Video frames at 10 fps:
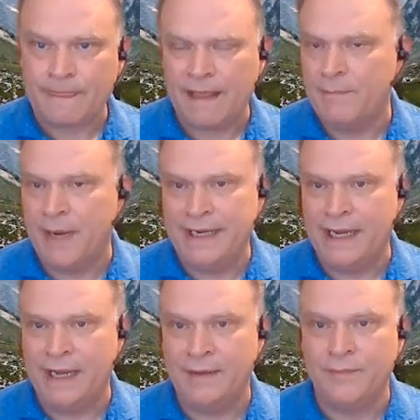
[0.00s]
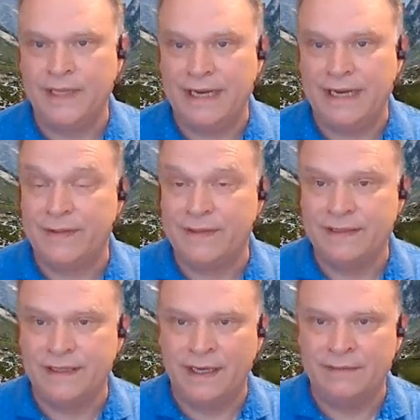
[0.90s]
Might not get
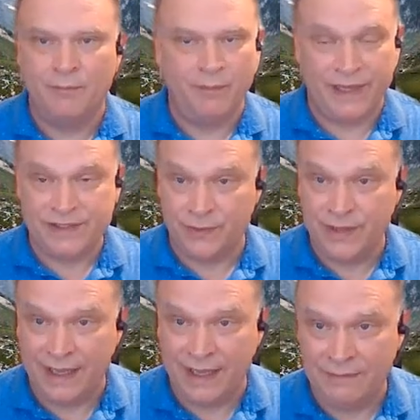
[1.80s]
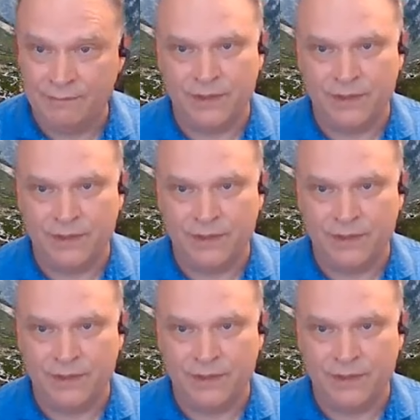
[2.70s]
everything done. That's okay.